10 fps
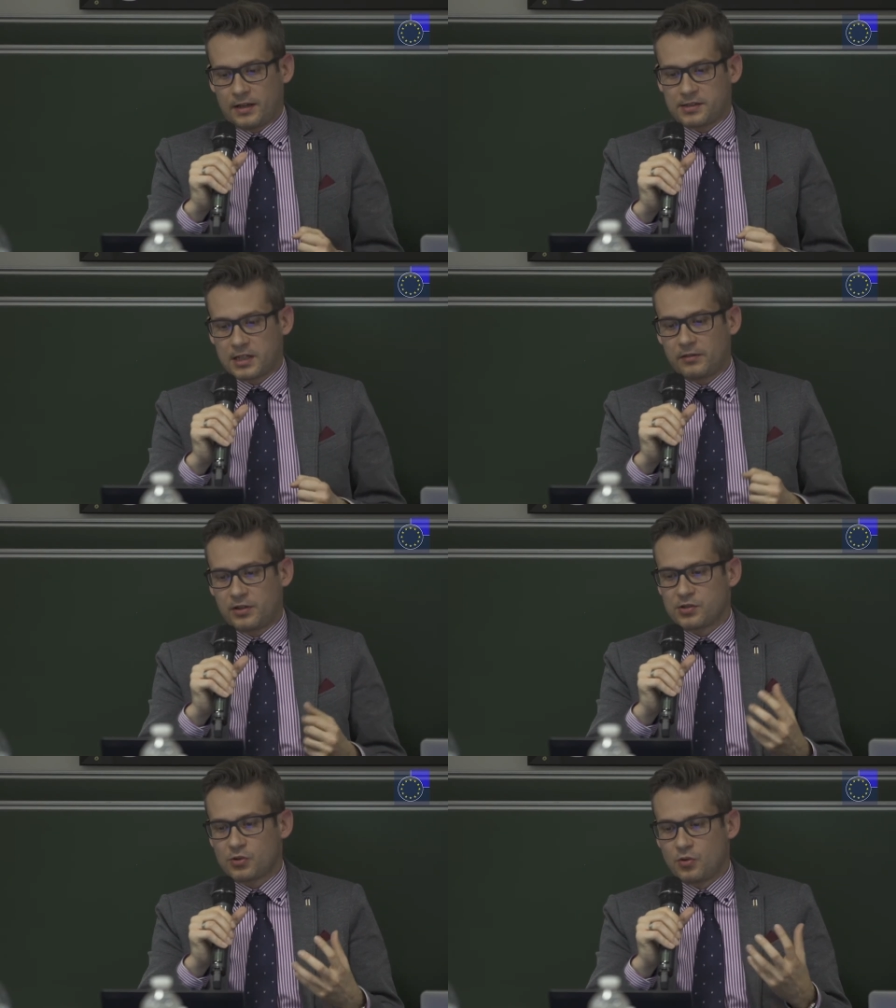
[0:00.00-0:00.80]

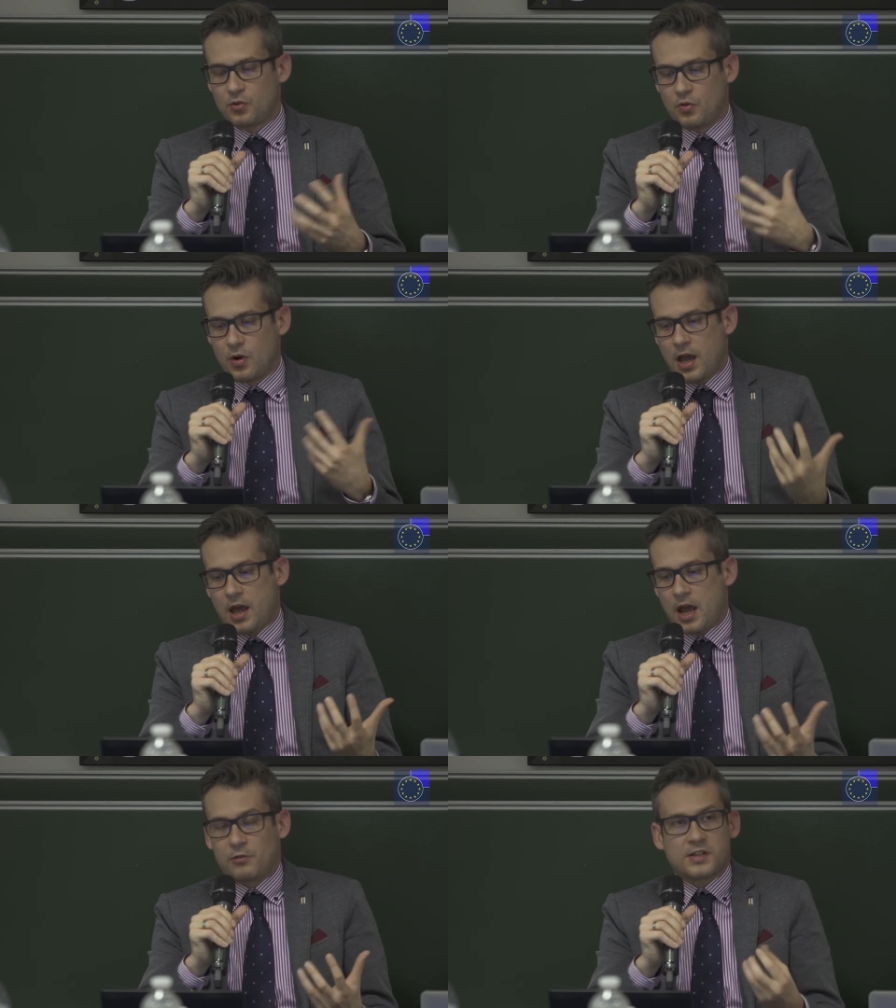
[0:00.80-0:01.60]
Syrians who
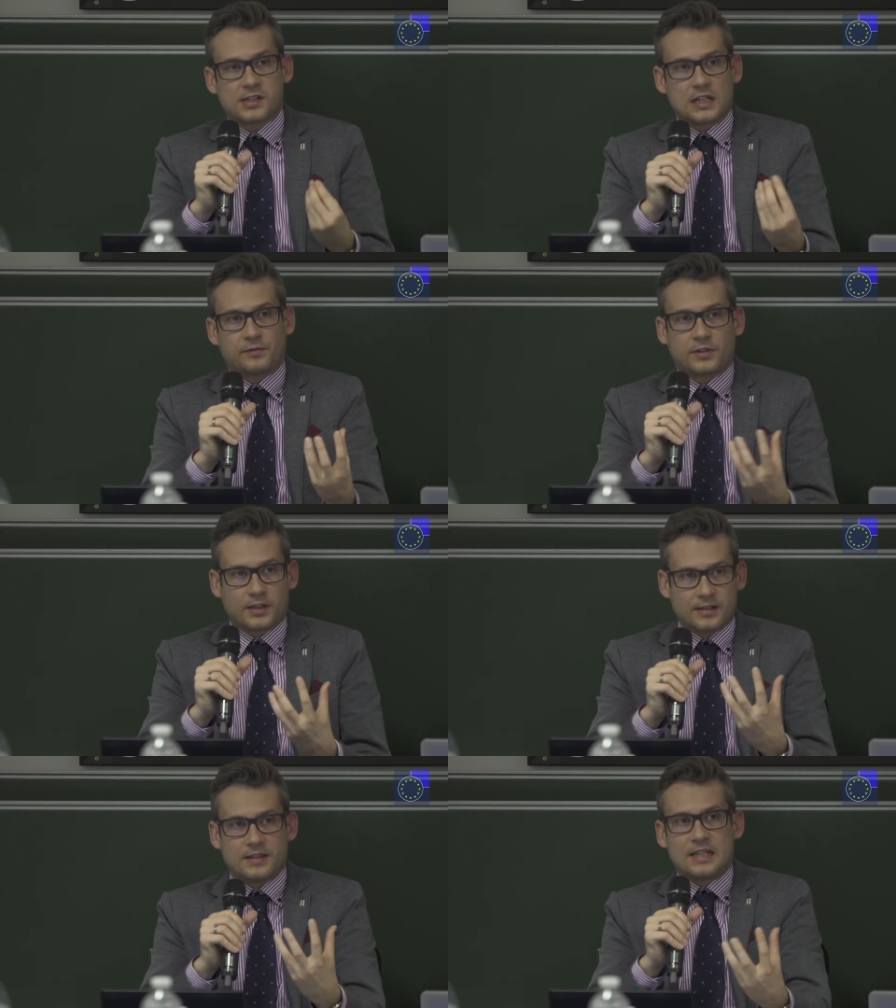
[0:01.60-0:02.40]
received
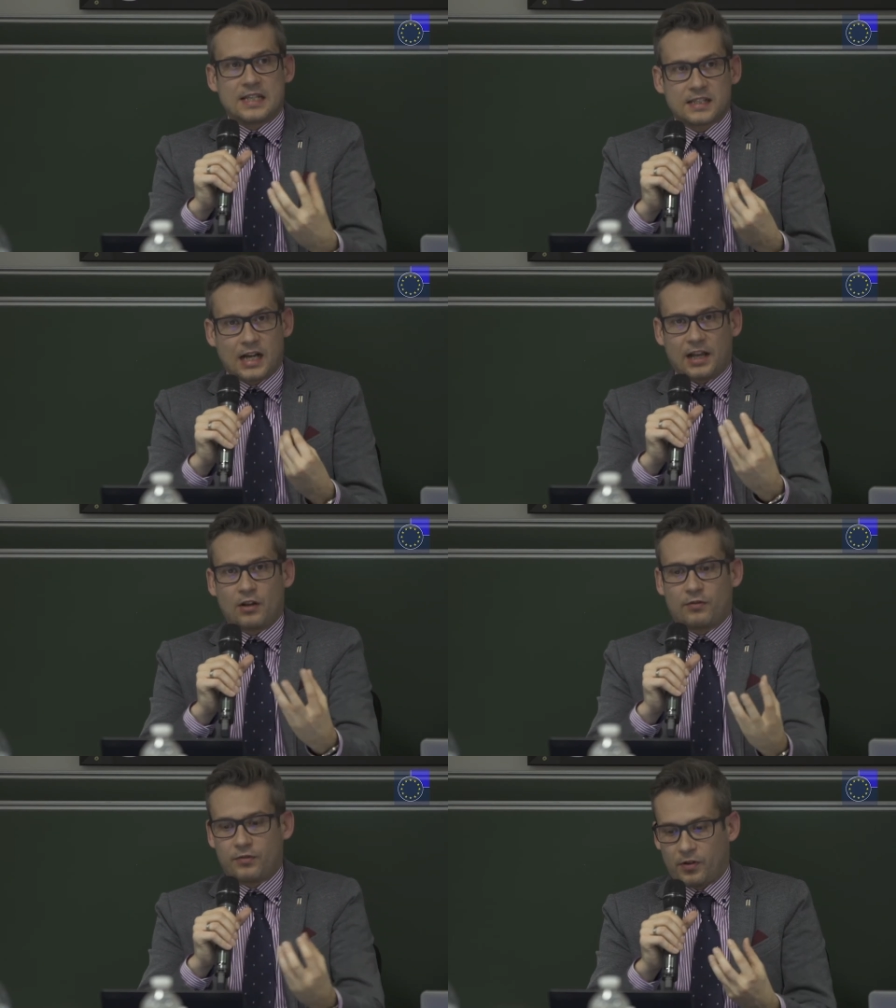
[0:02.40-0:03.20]
this kind
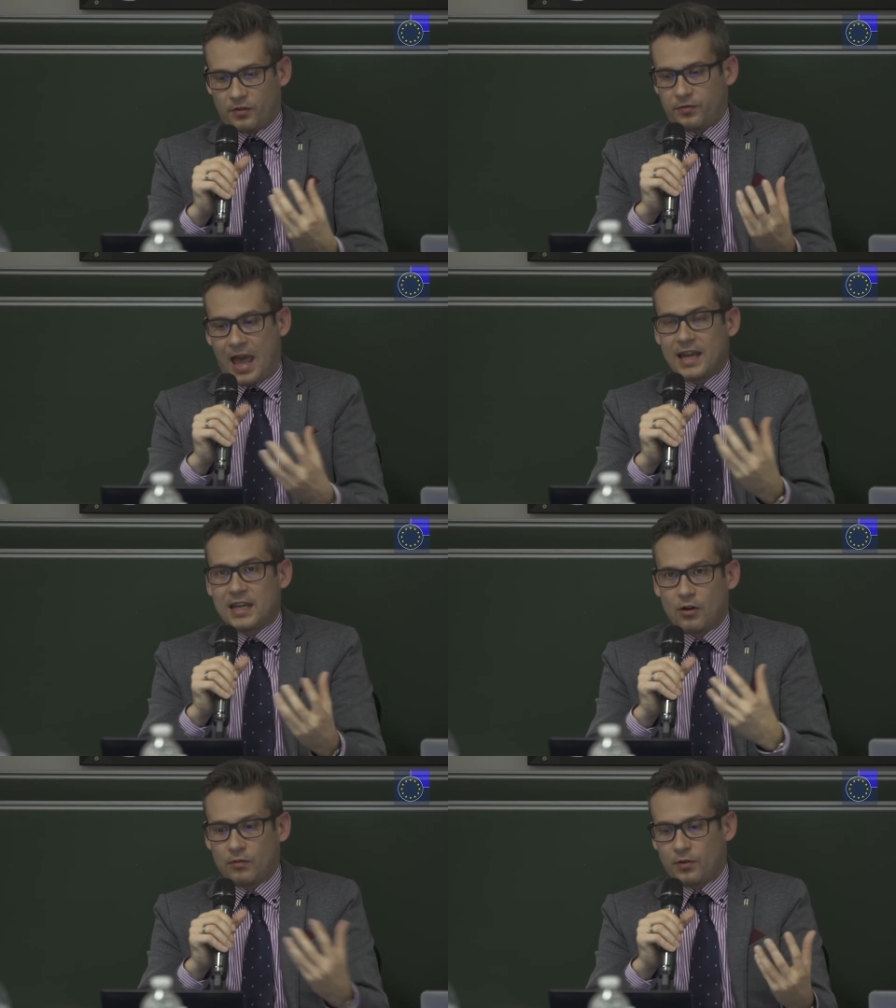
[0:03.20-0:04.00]
of
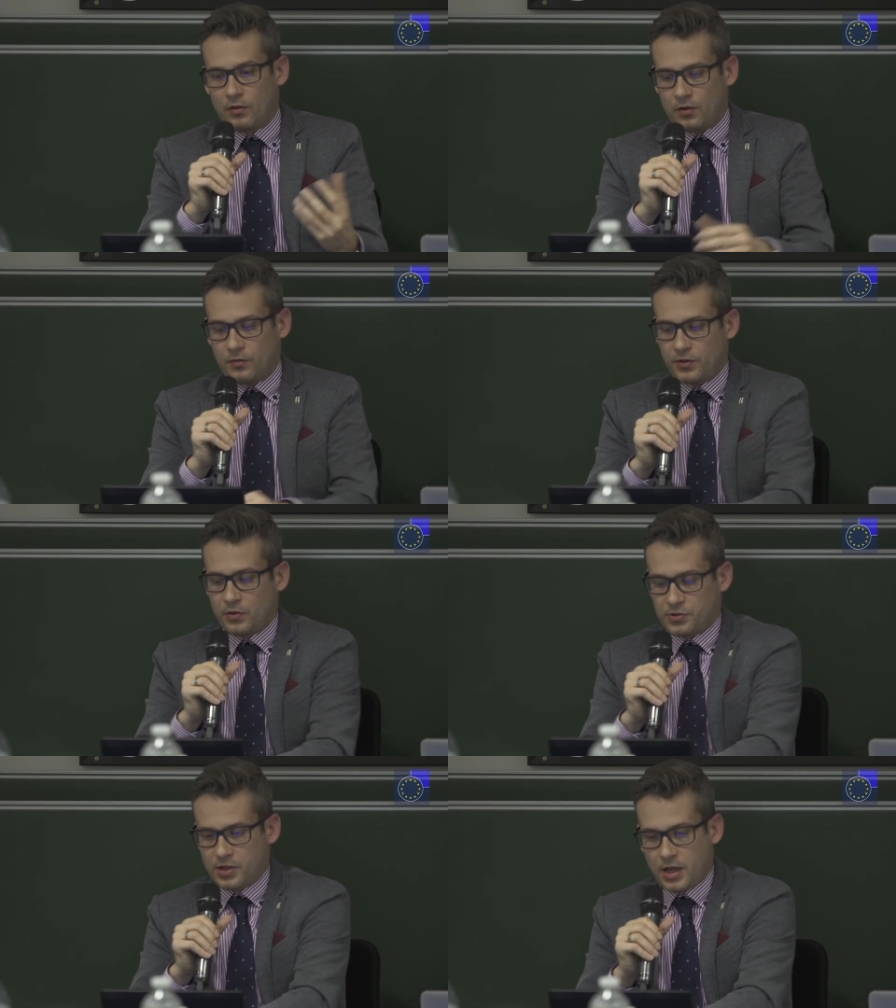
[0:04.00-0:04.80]
any of
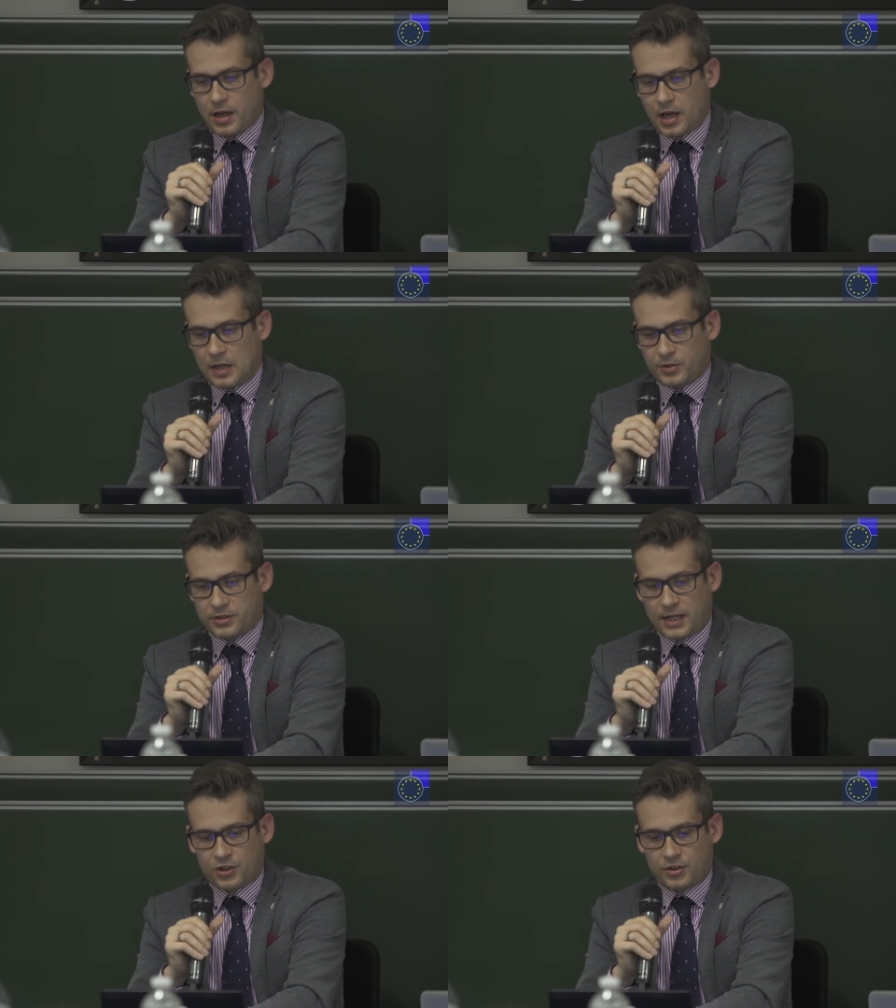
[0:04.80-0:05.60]
those
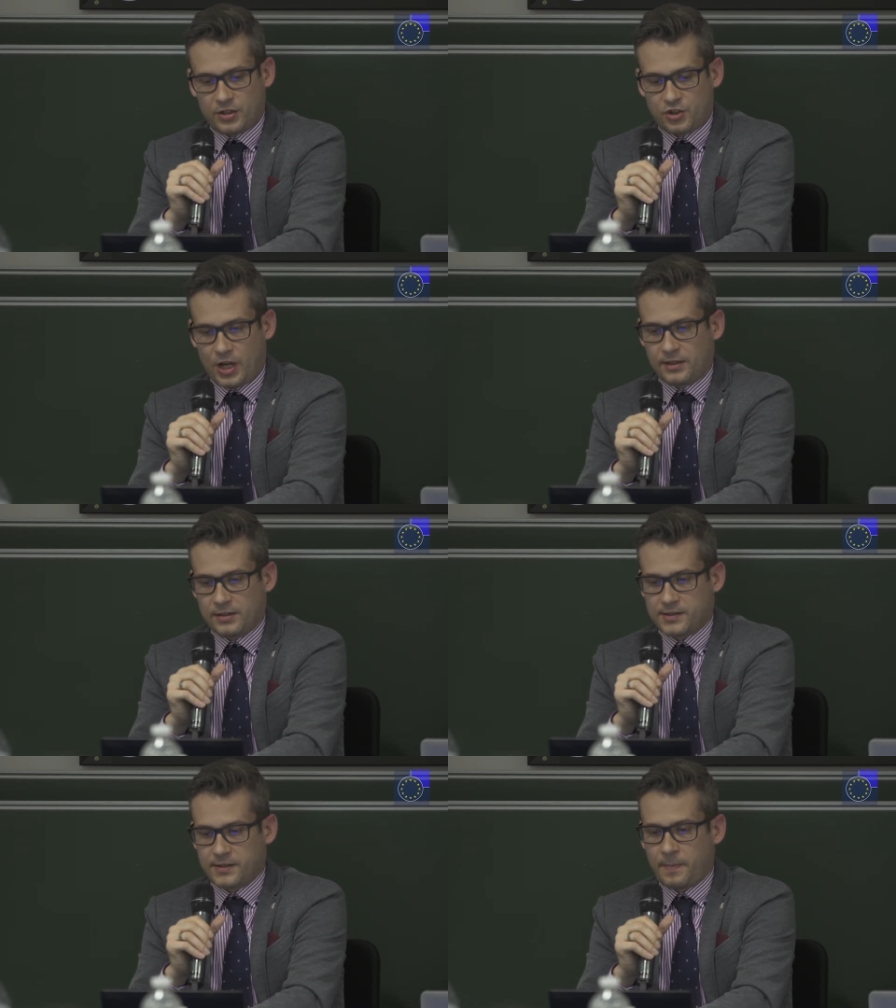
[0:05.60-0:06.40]
protection
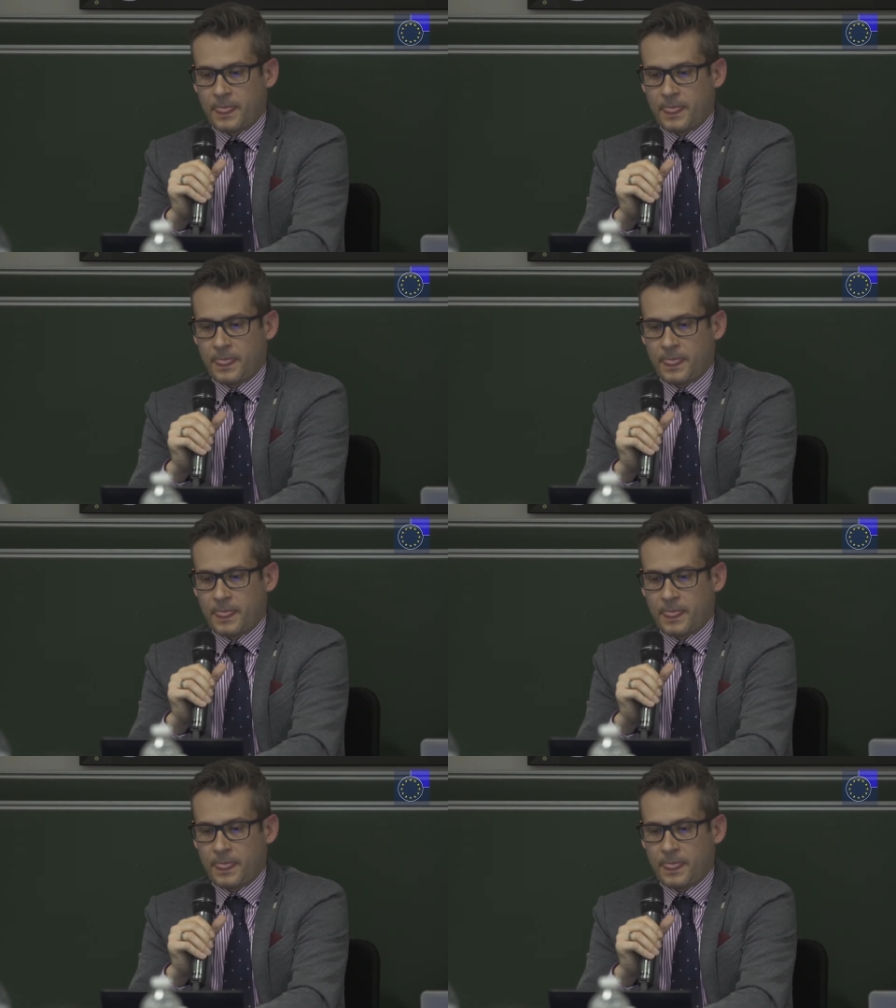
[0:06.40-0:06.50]
channels.